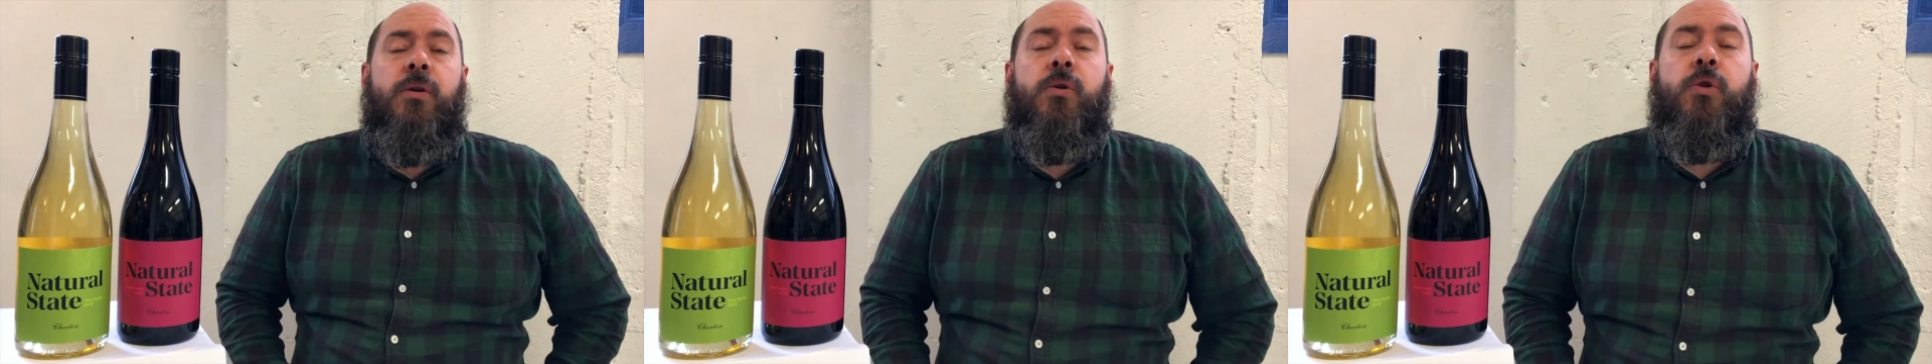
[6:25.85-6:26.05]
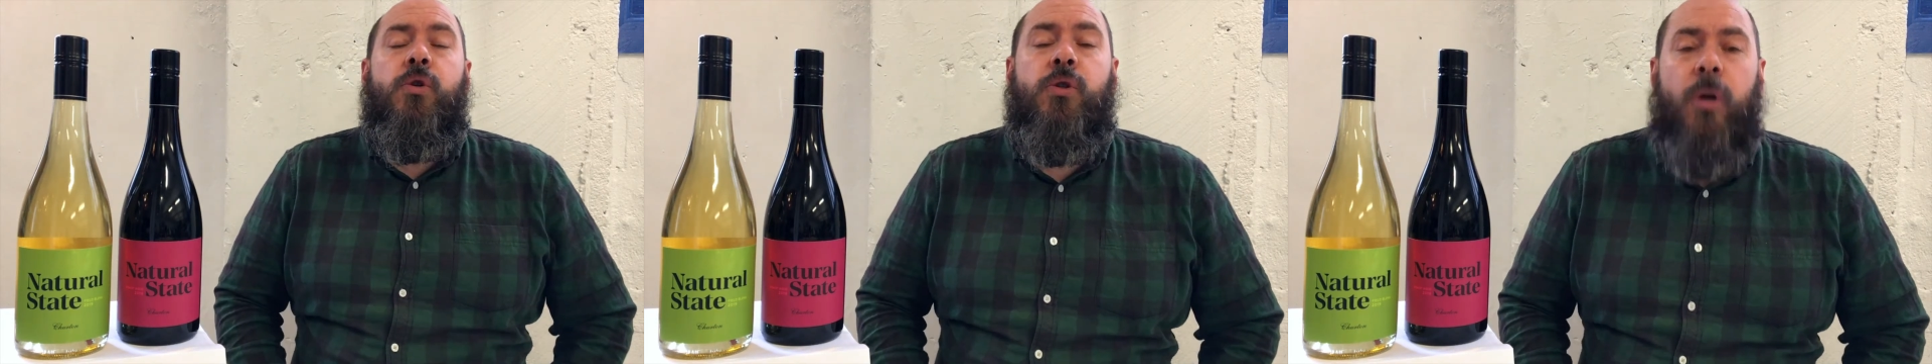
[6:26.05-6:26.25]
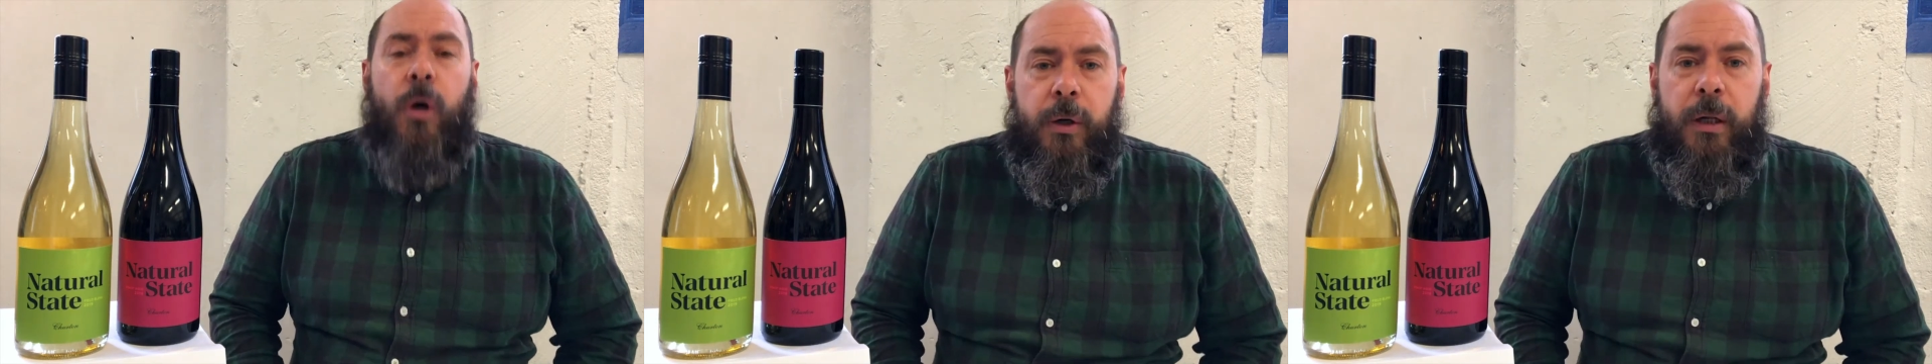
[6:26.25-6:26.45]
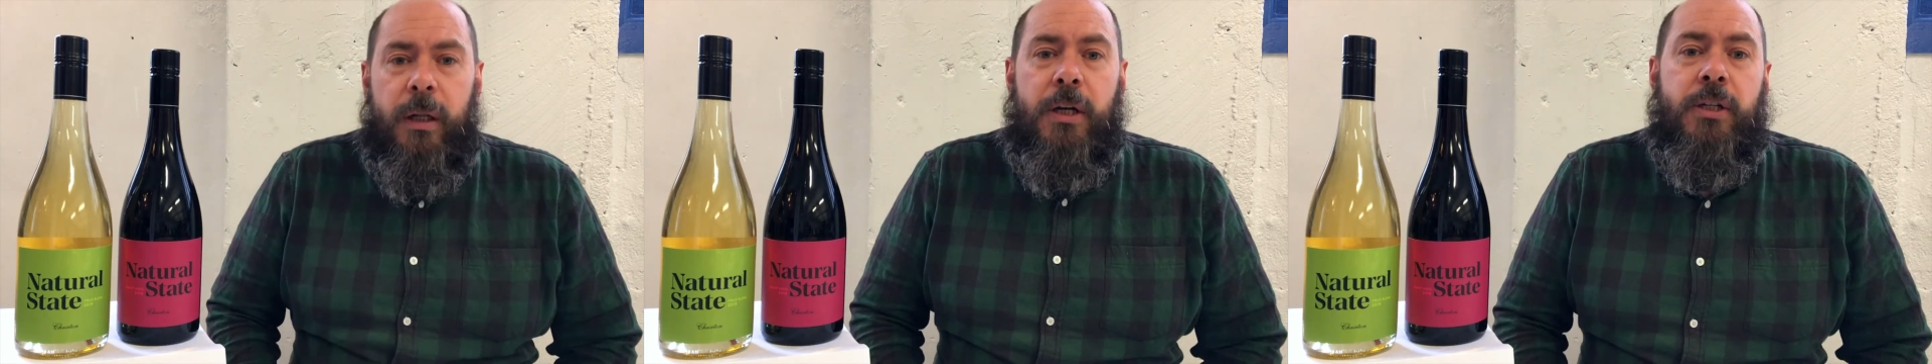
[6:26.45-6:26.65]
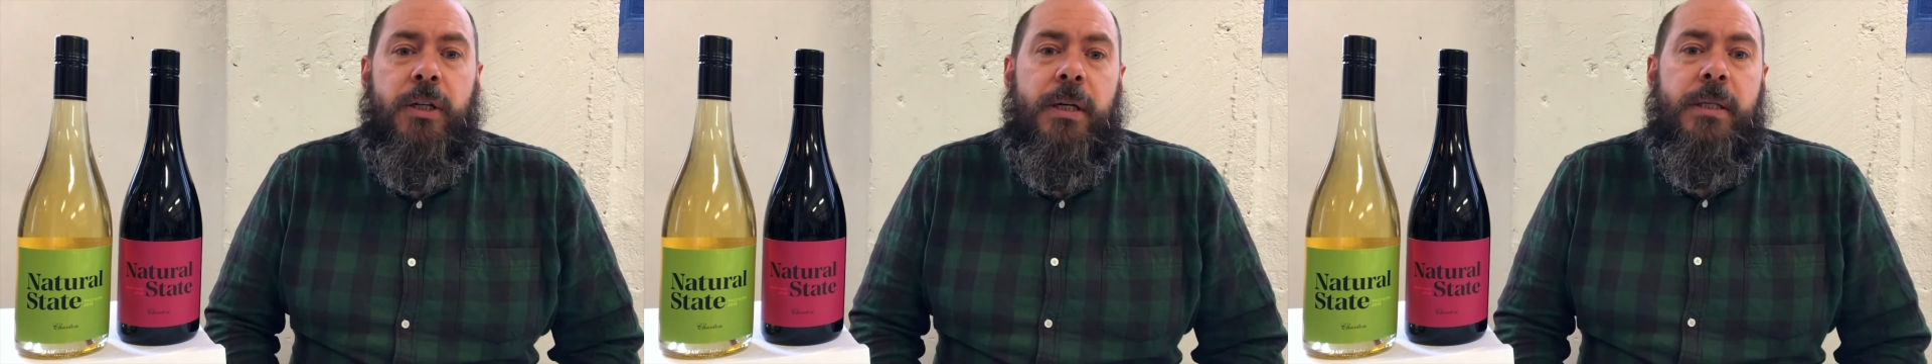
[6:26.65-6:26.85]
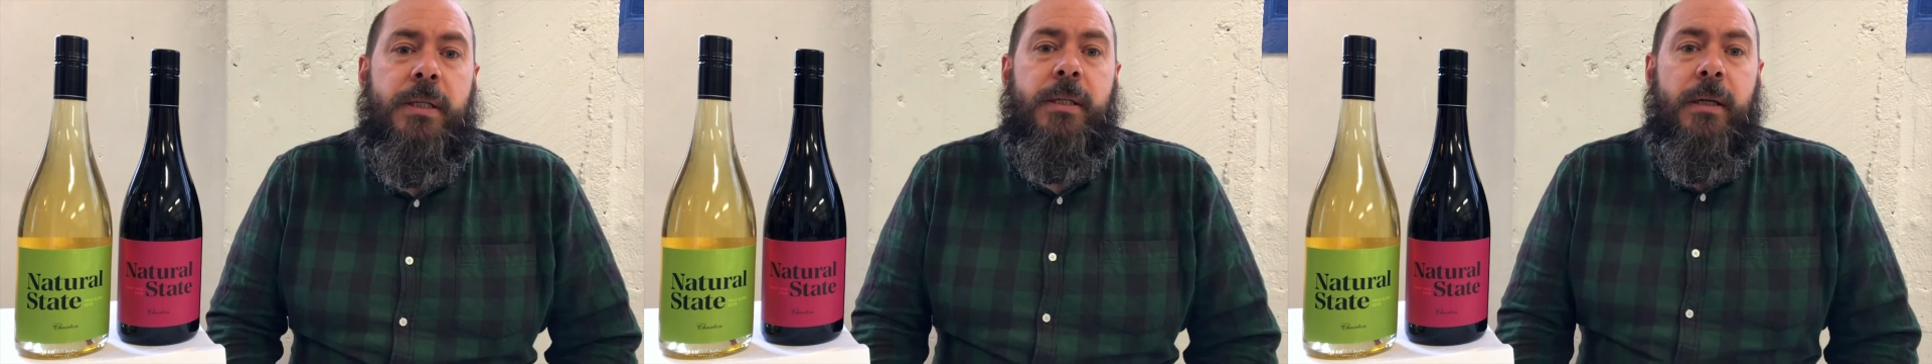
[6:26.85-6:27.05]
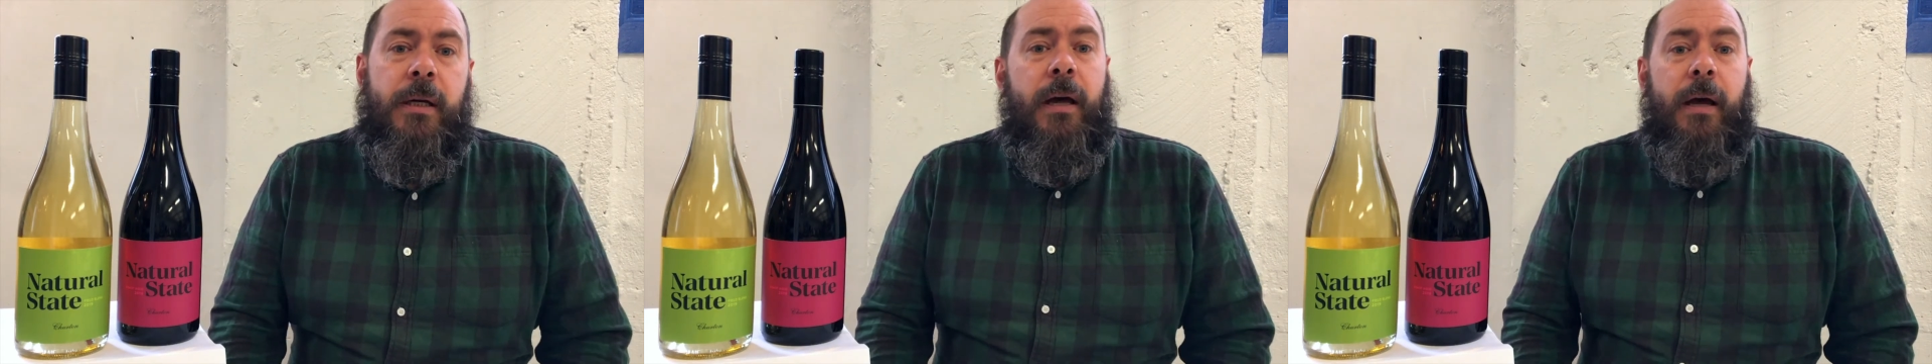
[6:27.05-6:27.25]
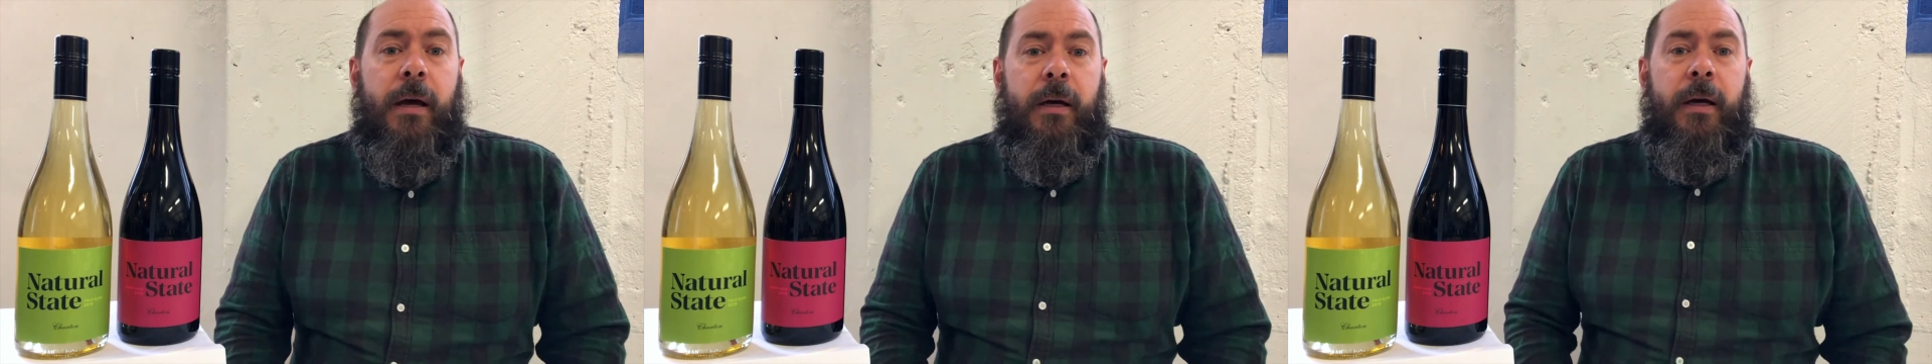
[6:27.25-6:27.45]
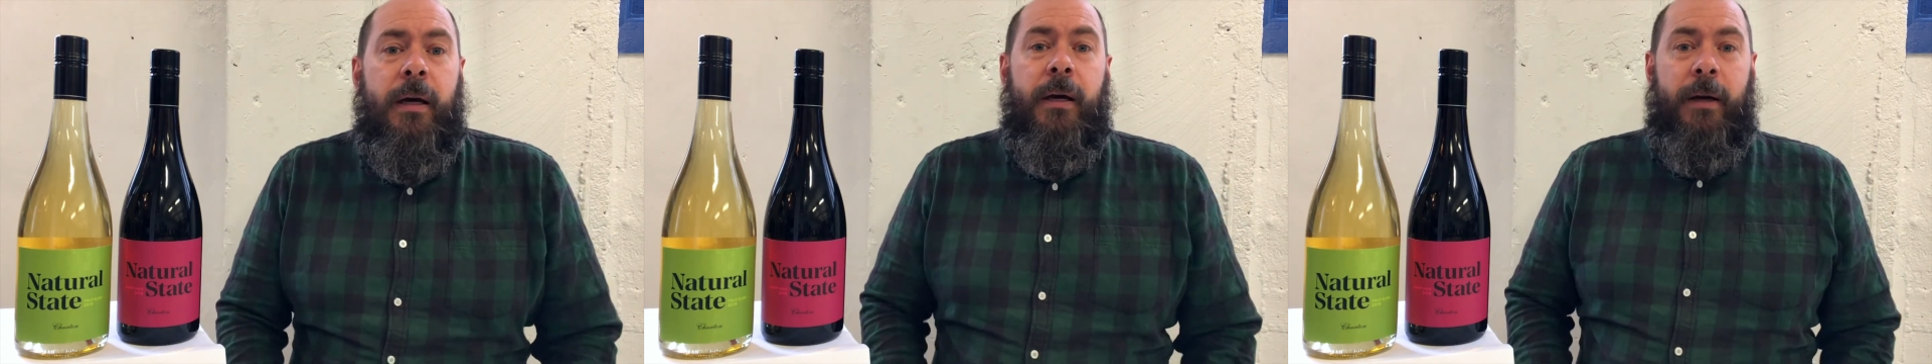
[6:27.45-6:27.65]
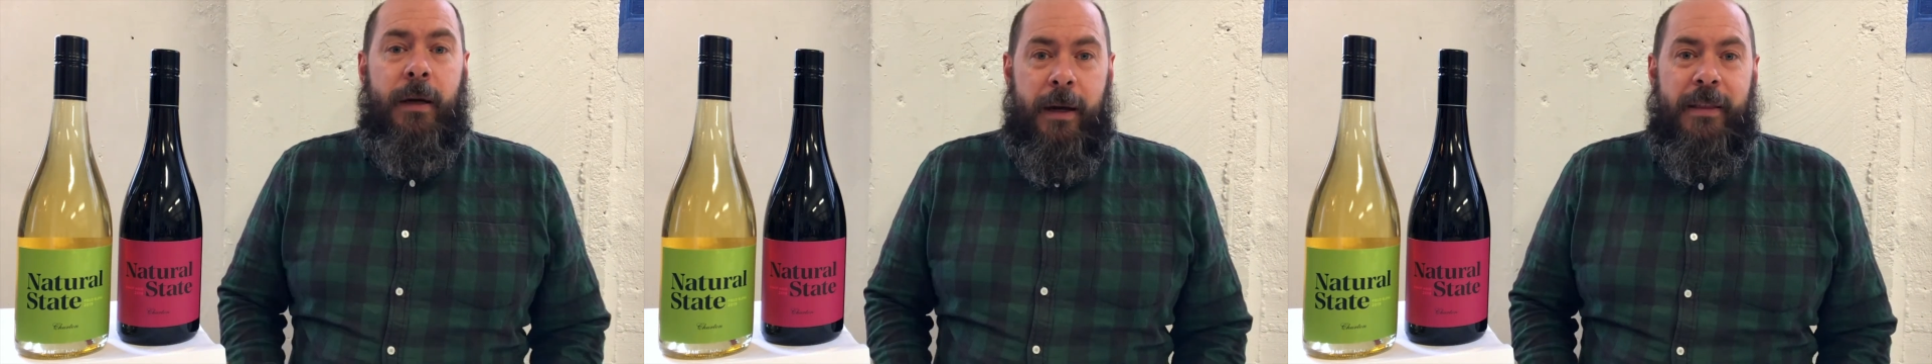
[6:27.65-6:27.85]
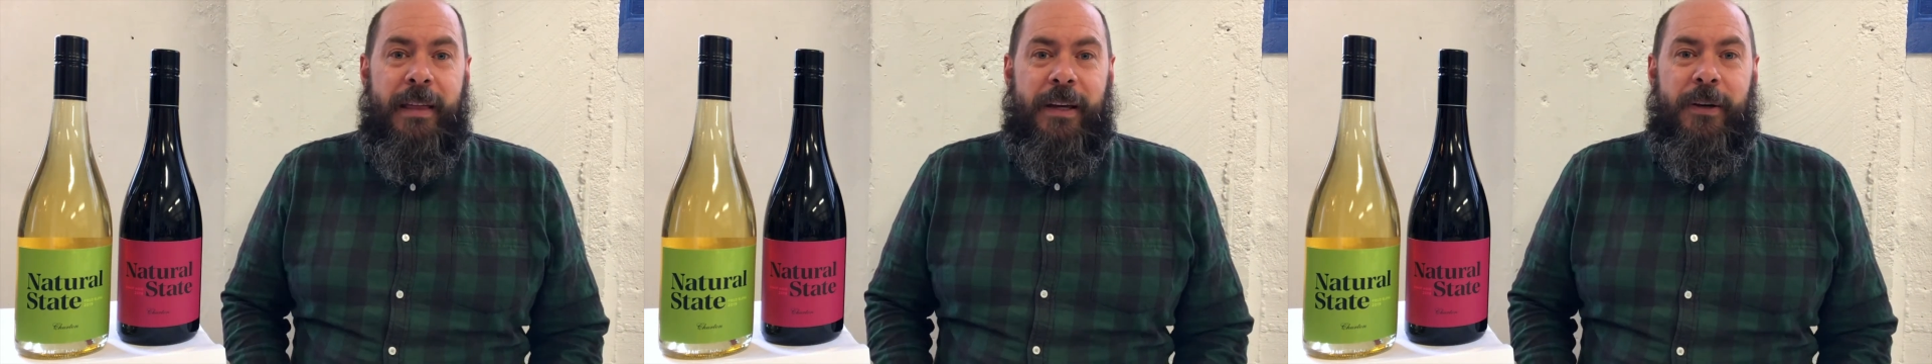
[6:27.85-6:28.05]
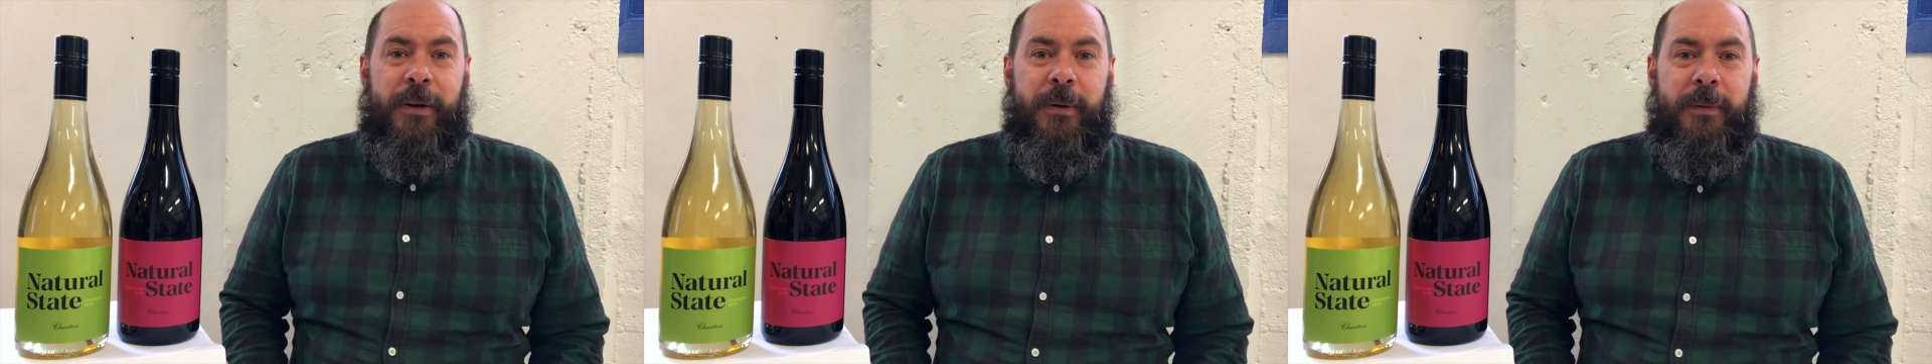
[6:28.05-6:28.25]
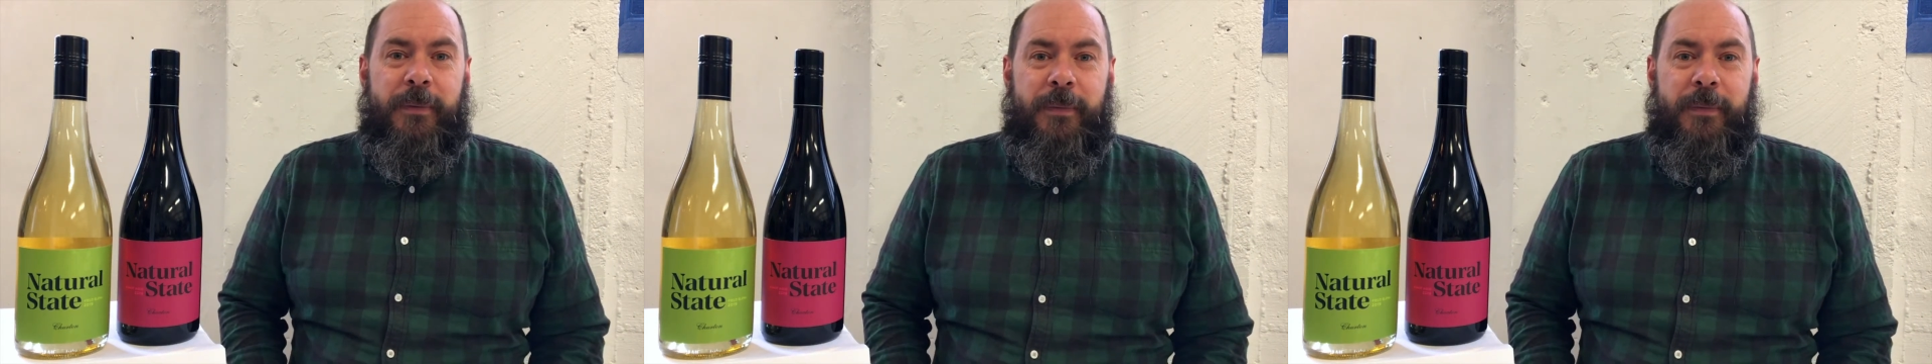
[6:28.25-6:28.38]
so delicious. Thank you.